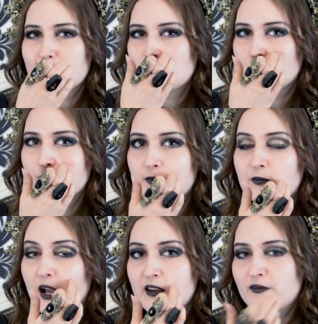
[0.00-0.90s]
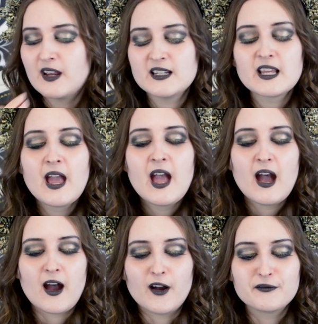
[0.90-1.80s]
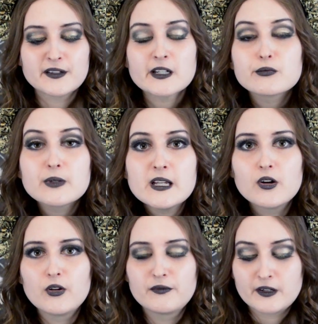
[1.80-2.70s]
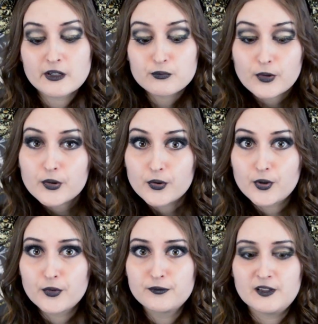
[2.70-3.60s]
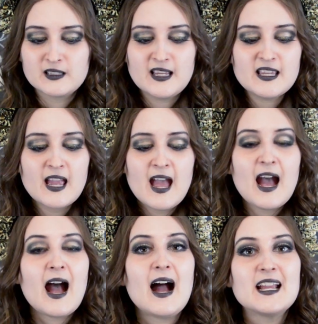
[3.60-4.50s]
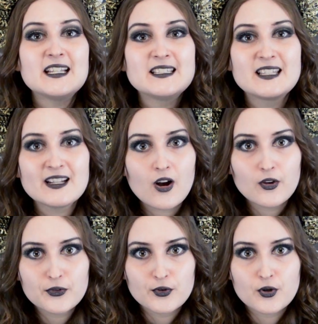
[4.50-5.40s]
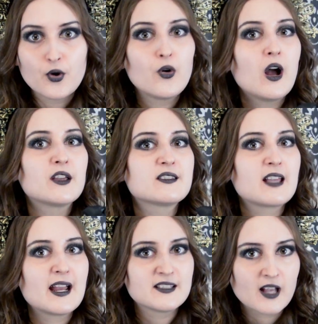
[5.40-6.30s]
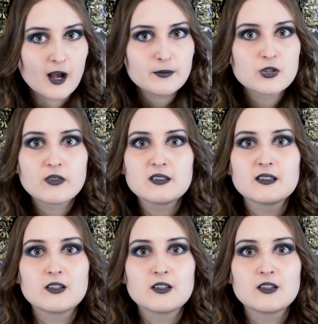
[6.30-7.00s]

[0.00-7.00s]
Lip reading: shoe, I find. Very regal, very rococo feeling. I did also go a size up, so this is